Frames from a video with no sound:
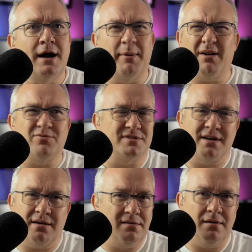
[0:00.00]
I mean, I would
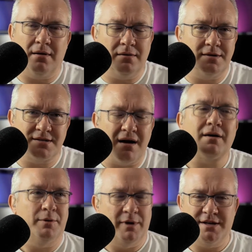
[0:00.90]
say it's
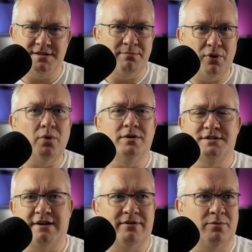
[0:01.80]
arguably as important as
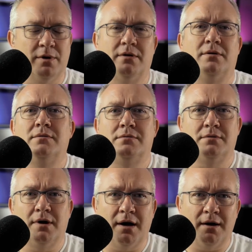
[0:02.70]
having a will.
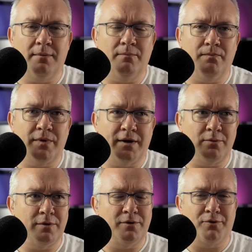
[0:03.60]
I don't know
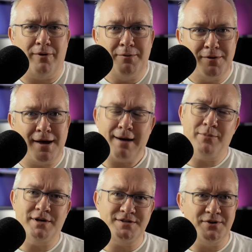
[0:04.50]
whether you agree with that,
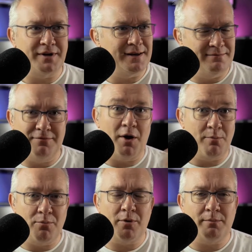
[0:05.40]
but it's certainly
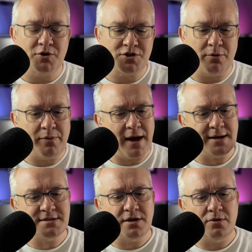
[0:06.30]
pretty much up there.
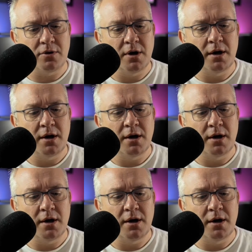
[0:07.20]
So can